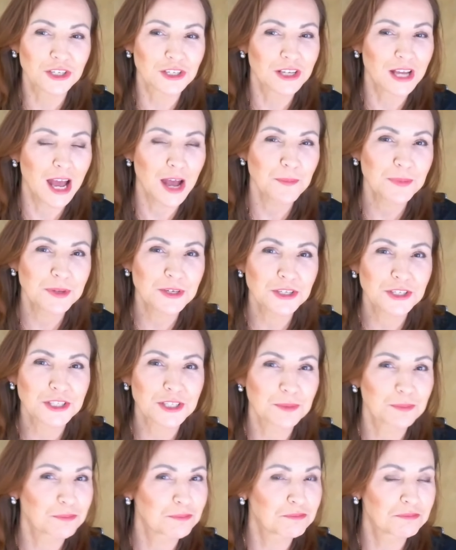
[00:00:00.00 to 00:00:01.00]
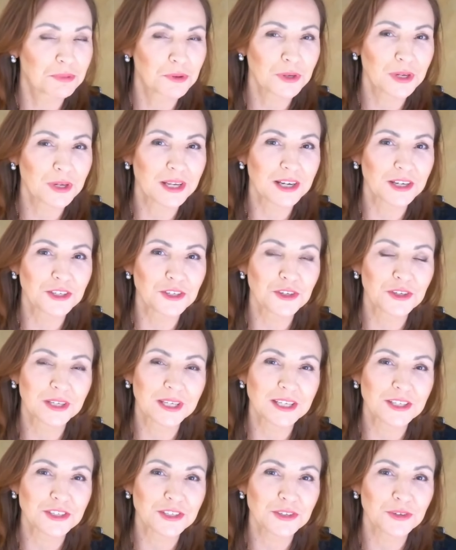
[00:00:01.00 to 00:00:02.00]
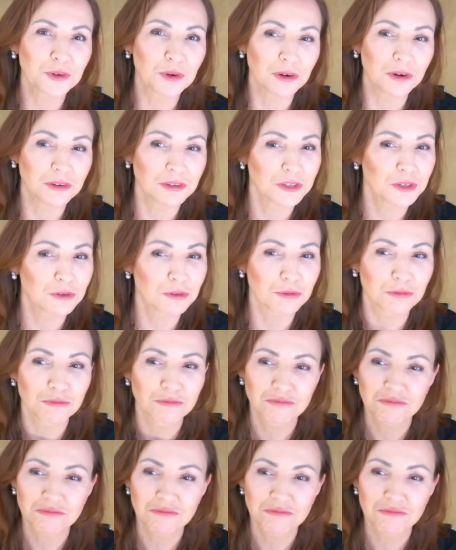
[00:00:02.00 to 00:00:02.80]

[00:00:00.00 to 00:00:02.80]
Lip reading: Are you happy just to put in a new kitchen, or are you